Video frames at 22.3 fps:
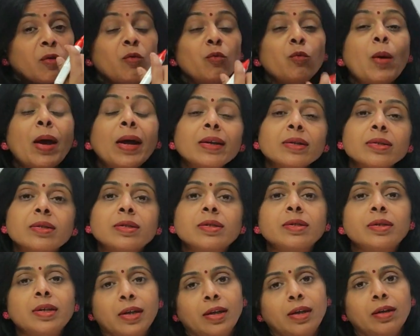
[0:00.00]

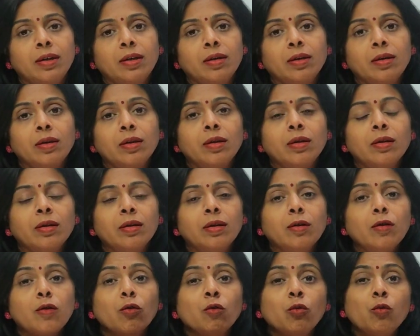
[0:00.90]
Wednesday.
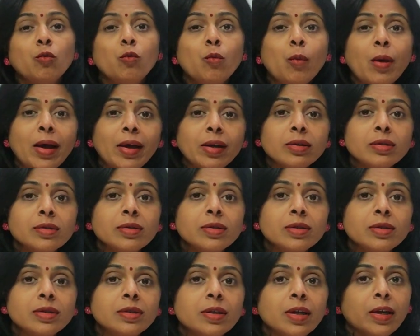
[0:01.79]

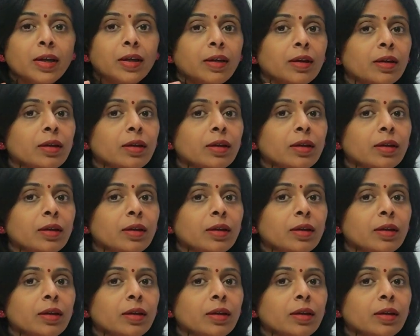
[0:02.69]
Wednesday.